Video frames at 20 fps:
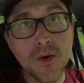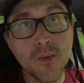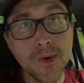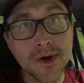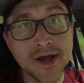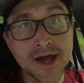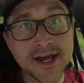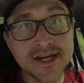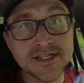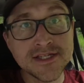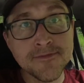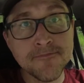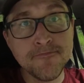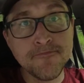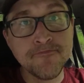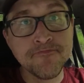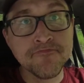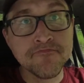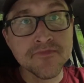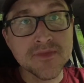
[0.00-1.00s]
Well guys,
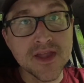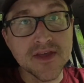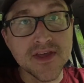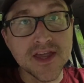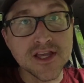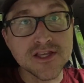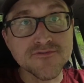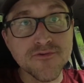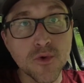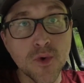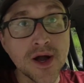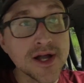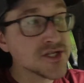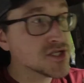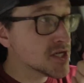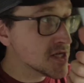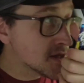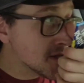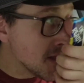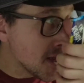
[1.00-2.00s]
thanks for
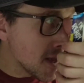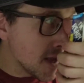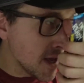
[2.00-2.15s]
watching,